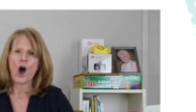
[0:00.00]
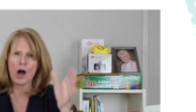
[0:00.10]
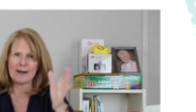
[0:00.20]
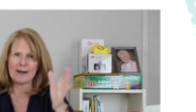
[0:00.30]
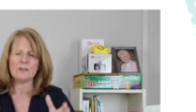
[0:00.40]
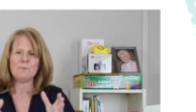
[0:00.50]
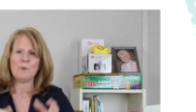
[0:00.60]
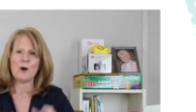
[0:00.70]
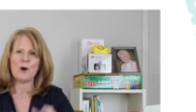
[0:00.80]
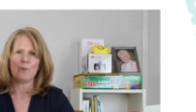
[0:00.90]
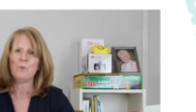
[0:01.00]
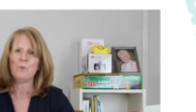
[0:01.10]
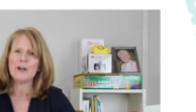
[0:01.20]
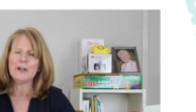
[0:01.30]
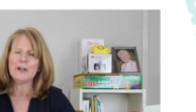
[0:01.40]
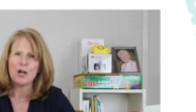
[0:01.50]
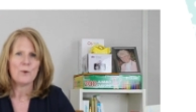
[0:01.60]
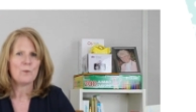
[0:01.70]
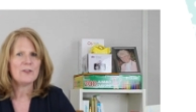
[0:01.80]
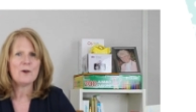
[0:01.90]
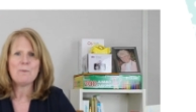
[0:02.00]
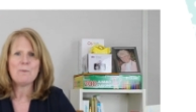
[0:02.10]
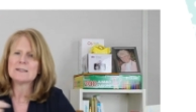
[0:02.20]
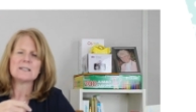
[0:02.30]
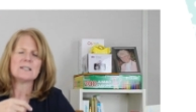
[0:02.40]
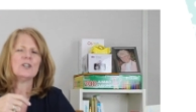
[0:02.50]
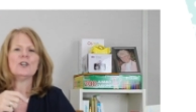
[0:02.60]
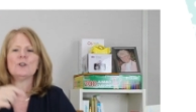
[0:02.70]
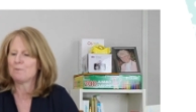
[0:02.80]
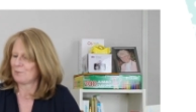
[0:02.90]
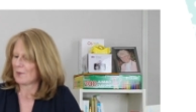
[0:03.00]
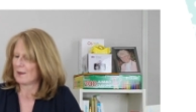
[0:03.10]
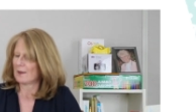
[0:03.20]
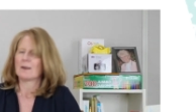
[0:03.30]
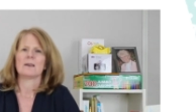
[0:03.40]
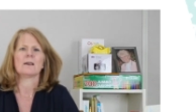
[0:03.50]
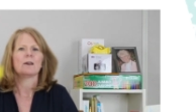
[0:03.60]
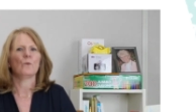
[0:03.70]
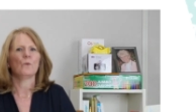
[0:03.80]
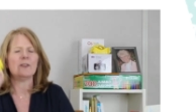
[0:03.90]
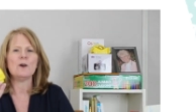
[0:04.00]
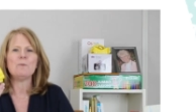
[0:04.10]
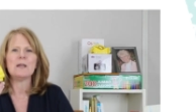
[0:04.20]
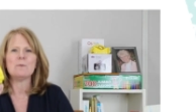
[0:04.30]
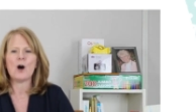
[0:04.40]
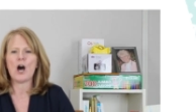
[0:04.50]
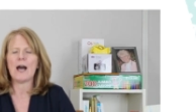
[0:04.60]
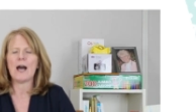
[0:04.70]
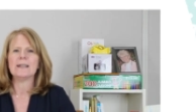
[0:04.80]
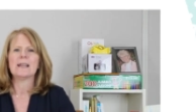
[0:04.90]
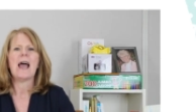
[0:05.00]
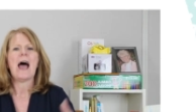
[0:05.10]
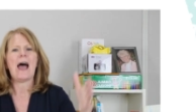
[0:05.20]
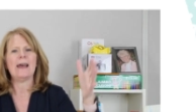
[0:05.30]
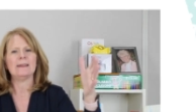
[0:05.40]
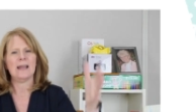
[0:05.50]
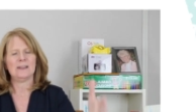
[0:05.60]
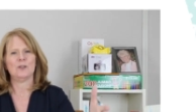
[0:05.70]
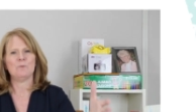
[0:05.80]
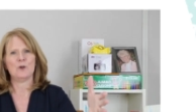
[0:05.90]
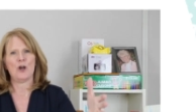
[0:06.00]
on a clipboard with a pencil, with a BeeBot, and let them